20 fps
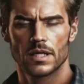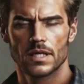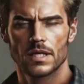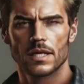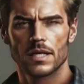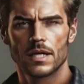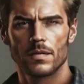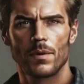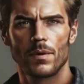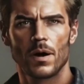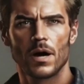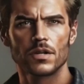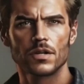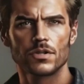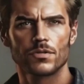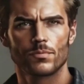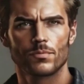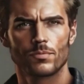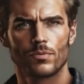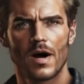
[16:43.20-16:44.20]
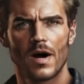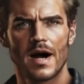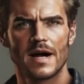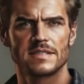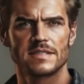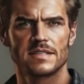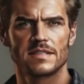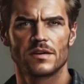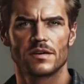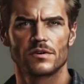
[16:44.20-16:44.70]
They ponder
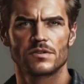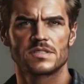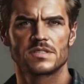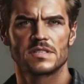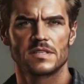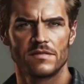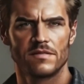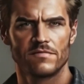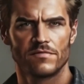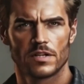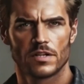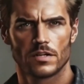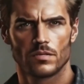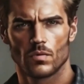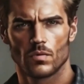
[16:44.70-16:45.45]
reprising their significant